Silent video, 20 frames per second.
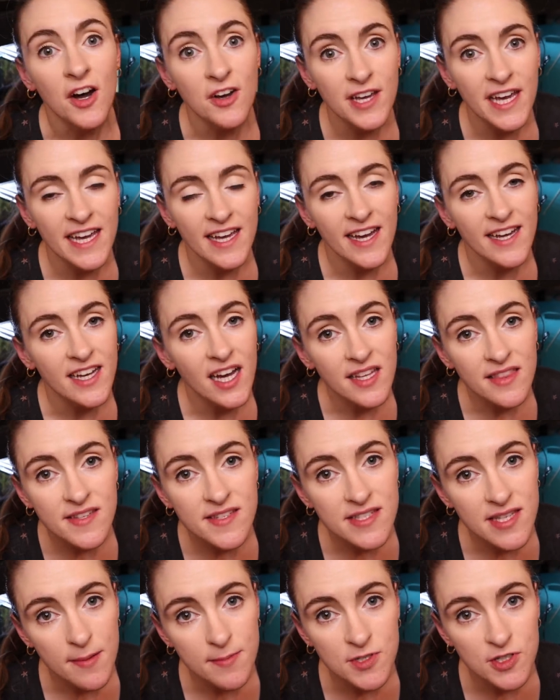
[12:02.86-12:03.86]
Okay, I got the
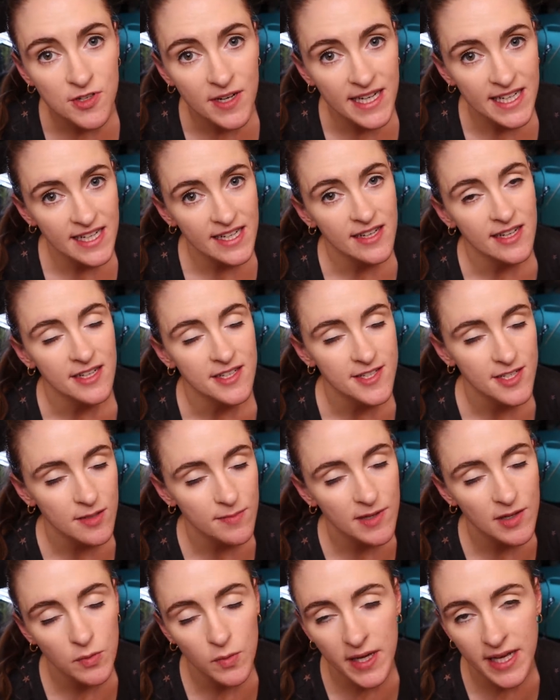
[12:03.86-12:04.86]
substrate in. It took
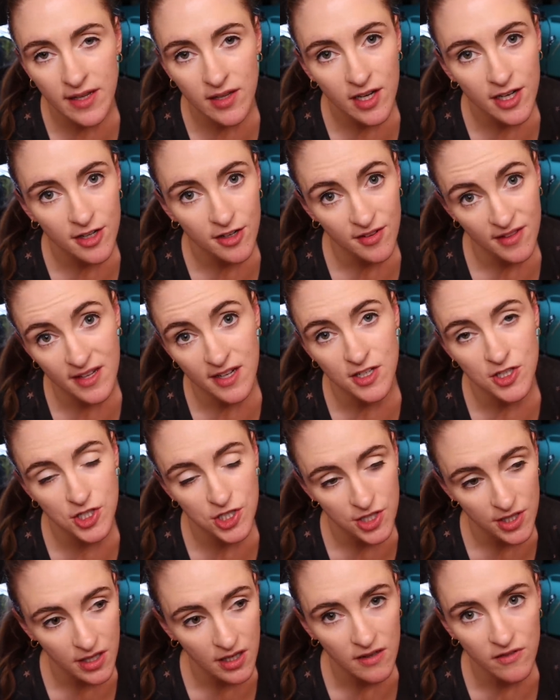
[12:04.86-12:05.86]
me way longer than it
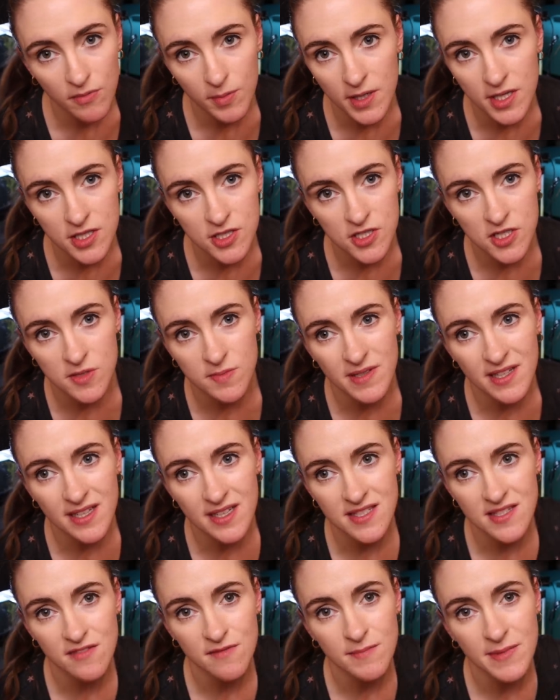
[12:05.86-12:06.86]
should have, but it's just
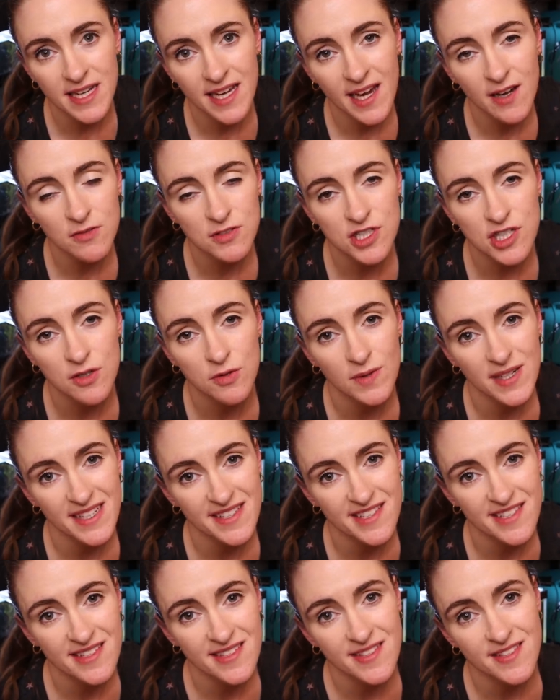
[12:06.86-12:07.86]
because of my ouchy
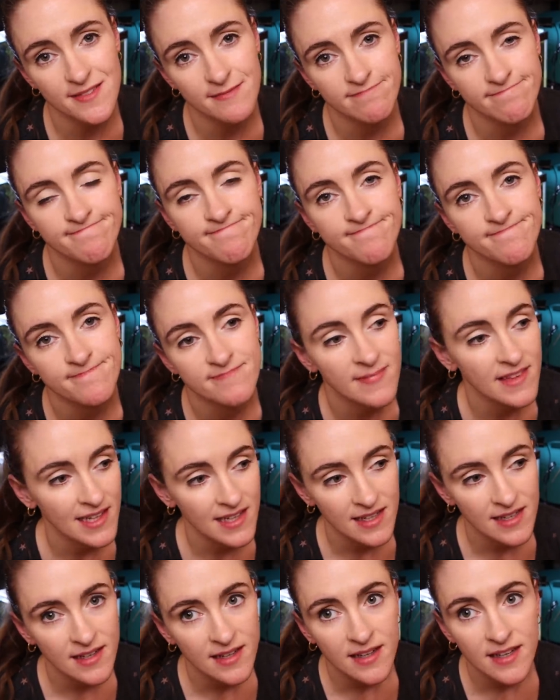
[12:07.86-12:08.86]
wrists.
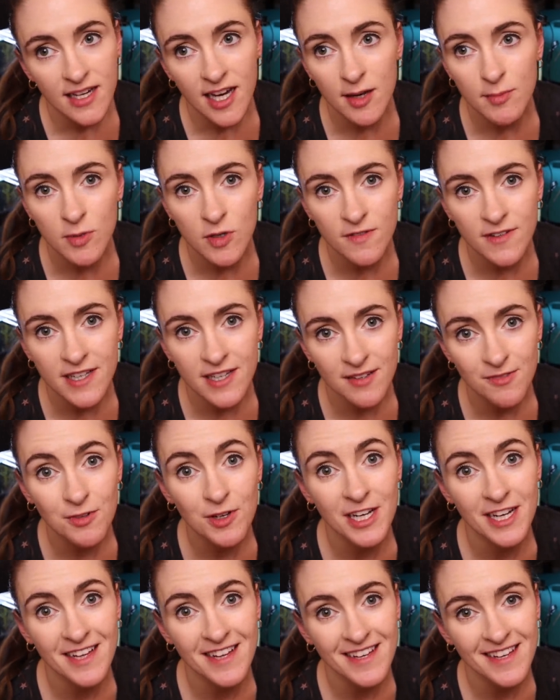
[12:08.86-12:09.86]
I'm moving, I'm
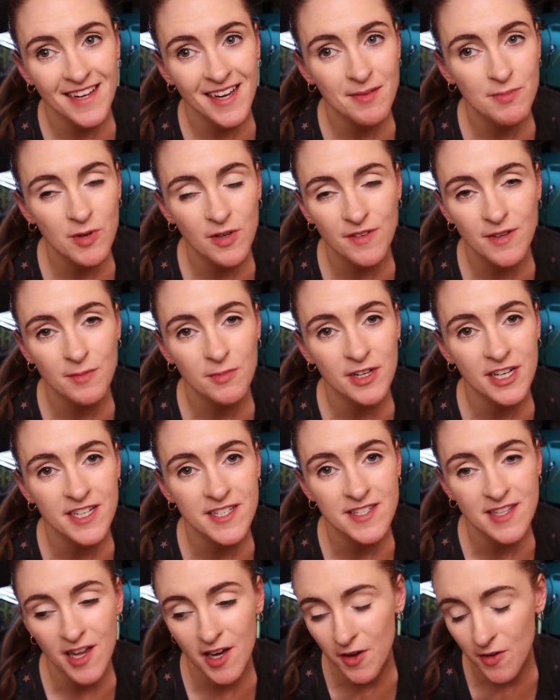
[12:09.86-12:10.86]
really, I'm moving pretty
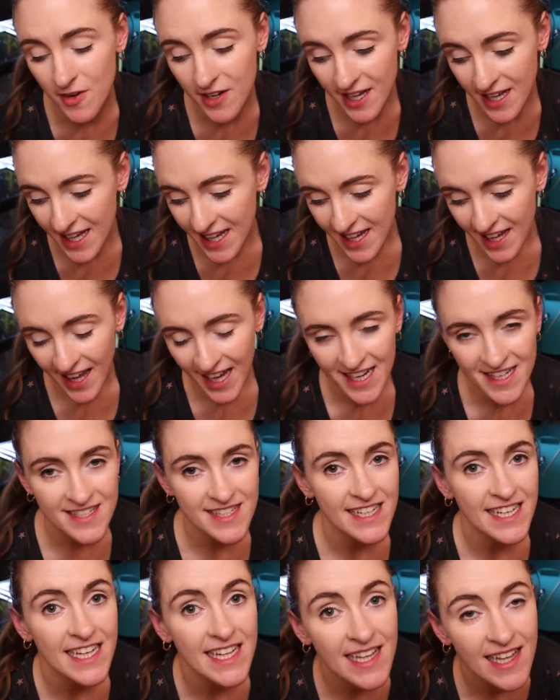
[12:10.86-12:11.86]
slow, and it's
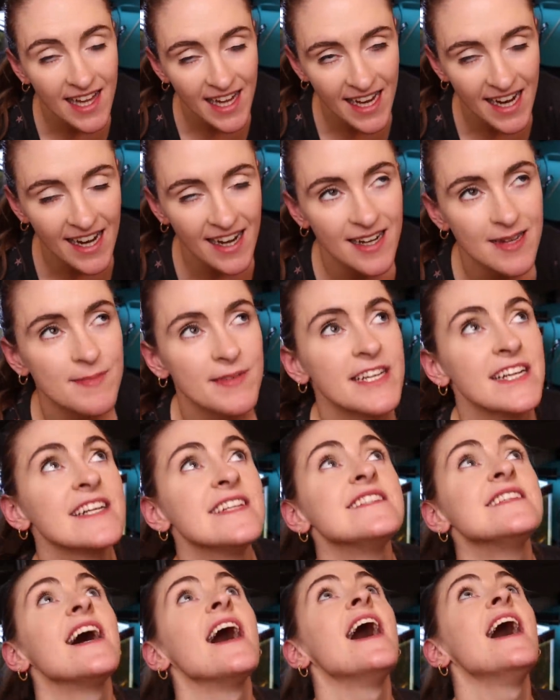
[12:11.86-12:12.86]
getting late, and I'm
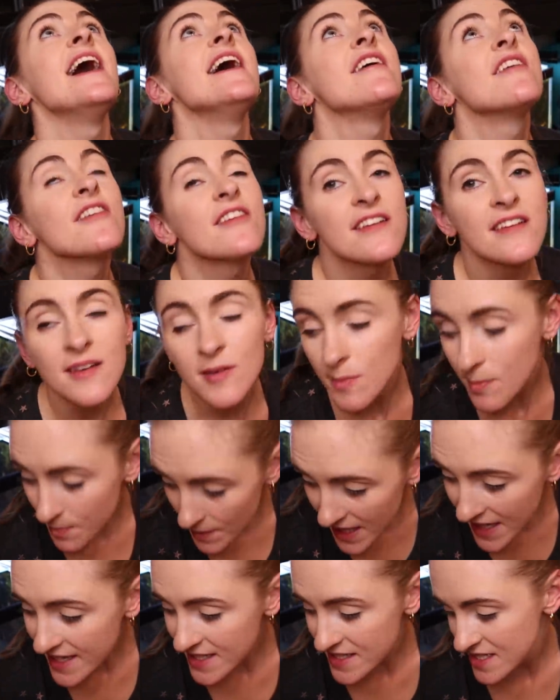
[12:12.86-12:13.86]
getting tired,
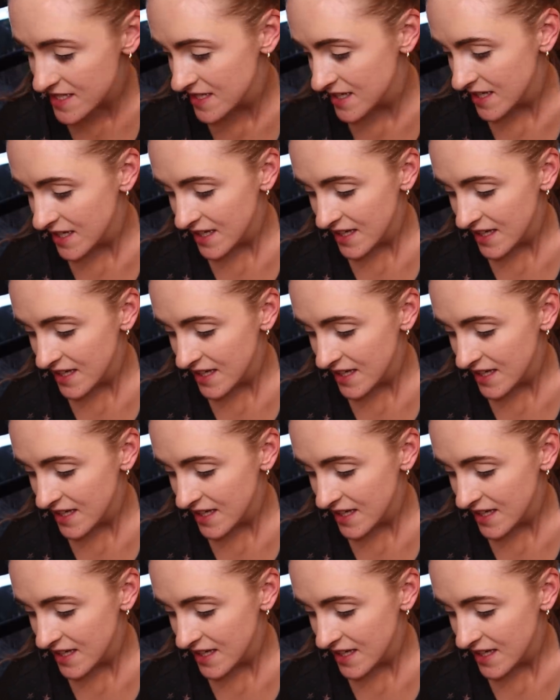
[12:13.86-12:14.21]
but